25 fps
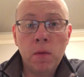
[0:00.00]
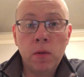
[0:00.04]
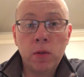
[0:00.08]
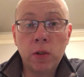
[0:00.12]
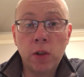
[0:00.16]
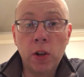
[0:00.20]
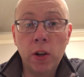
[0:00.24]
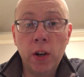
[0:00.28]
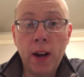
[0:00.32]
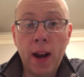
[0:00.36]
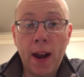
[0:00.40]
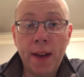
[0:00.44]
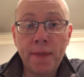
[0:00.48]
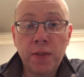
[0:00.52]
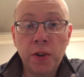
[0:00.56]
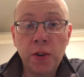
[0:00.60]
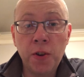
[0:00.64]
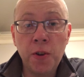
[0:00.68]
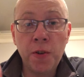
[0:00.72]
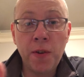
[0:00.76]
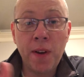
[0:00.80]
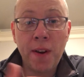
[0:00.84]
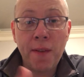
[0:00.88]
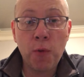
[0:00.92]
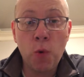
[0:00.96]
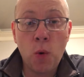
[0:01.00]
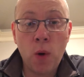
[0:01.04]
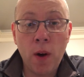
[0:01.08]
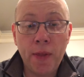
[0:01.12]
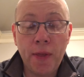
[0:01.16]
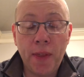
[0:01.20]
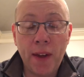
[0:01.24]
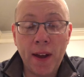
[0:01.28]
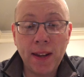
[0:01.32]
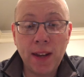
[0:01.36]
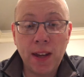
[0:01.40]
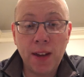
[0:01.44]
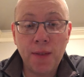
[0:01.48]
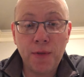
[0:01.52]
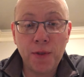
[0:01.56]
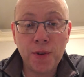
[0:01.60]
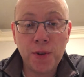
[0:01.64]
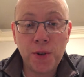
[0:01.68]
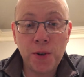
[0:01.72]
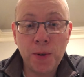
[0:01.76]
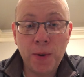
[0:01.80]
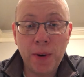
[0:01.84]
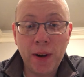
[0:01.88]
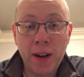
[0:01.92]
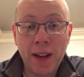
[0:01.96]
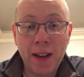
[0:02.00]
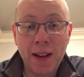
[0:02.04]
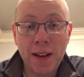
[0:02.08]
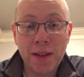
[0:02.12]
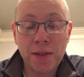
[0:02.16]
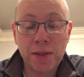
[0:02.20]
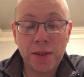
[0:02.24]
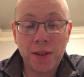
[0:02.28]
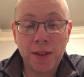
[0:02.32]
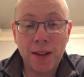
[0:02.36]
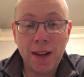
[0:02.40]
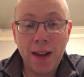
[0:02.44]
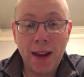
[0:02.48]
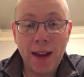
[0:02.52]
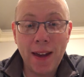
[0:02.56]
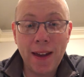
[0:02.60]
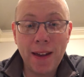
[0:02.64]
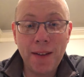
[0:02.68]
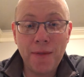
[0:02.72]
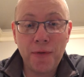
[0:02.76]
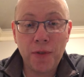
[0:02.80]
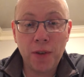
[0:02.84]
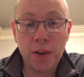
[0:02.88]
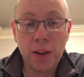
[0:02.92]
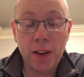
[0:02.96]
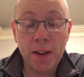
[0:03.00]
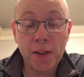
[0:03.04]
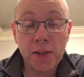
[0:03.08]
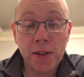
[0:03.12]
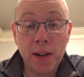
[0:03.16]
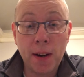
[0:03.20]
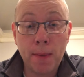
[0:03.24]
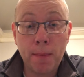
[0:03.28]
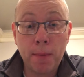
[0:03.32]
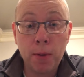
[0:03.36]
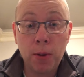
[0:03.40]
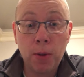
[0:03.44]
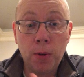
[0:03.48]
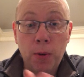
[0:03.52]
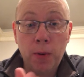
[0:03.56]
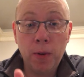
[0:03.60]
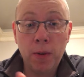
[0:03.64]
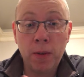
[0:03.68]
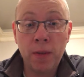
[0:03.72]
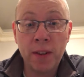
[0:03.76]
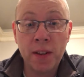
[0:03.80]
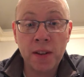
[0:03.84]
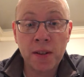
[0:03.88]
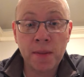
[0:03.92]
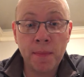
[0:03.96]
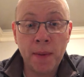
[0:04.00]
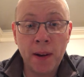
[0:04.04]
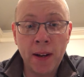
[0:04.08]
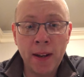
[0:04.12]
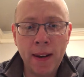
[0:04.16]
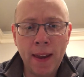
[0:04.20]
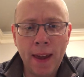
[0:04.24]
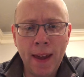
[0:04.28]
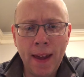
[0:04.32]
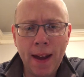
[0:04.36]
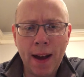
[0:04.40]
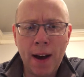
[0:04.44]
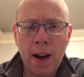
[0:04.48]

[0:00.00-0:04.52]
Good afternoon, everyone. Thank you for joining us today for Lunchtime with Lord on this Monday.